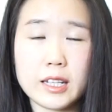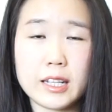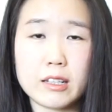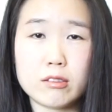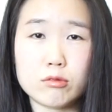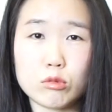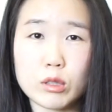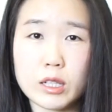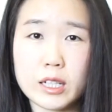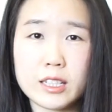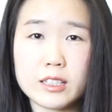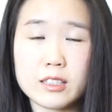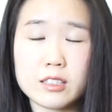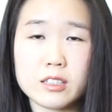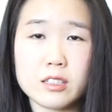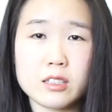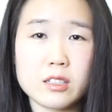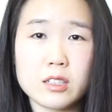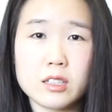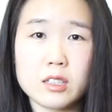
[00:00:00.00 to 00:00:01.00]
and
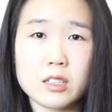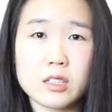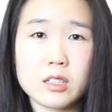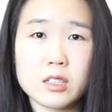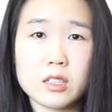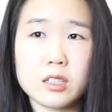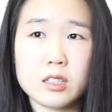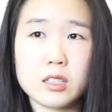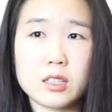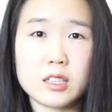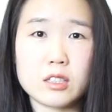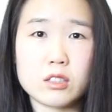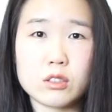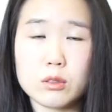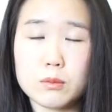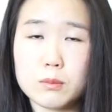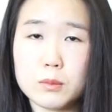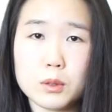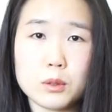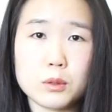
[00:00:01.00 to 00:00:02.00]
write is
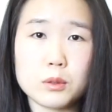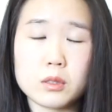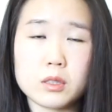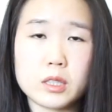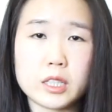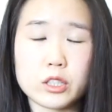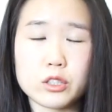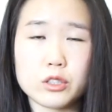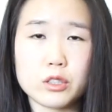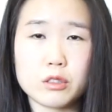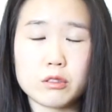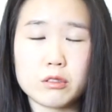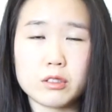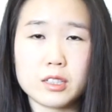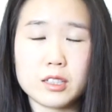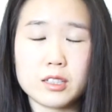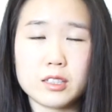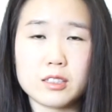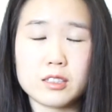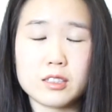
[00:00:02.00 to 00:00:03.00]
the most
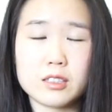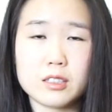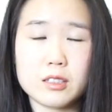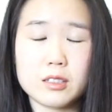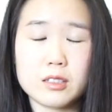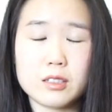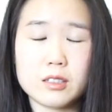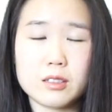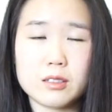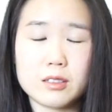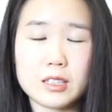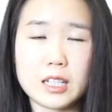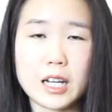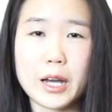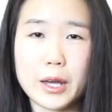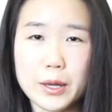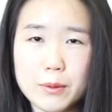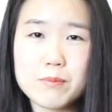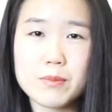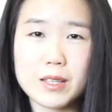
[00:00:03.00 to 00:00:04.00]
luxurious
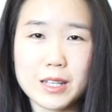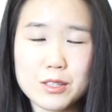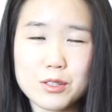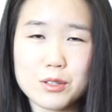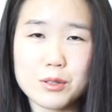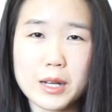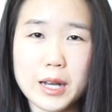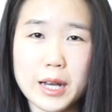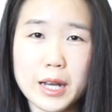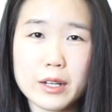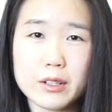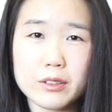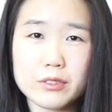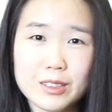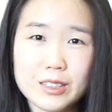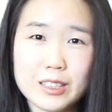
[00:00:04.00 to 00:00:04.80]
time that you have.